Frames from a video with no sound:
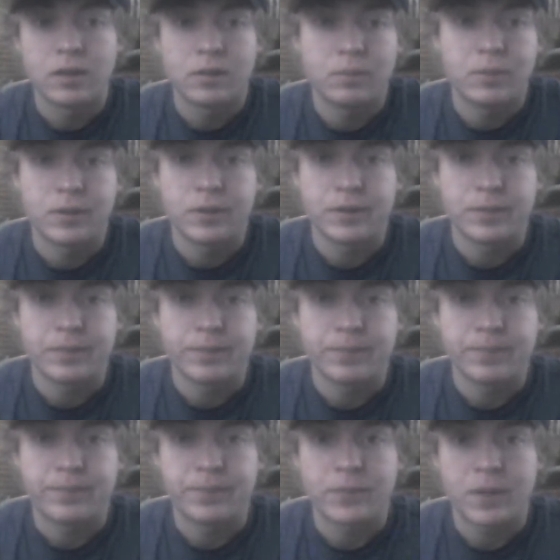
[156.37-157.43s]
But
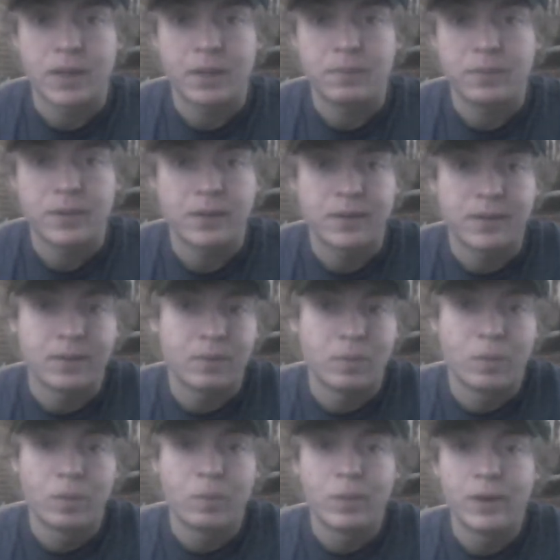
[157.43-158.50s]
I mean,
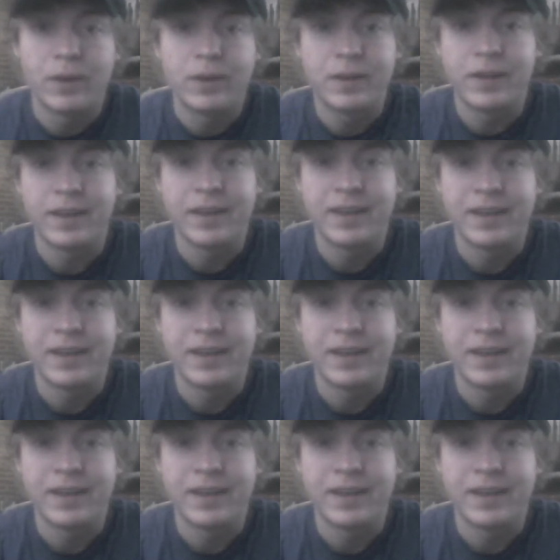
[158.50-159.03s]
what do you?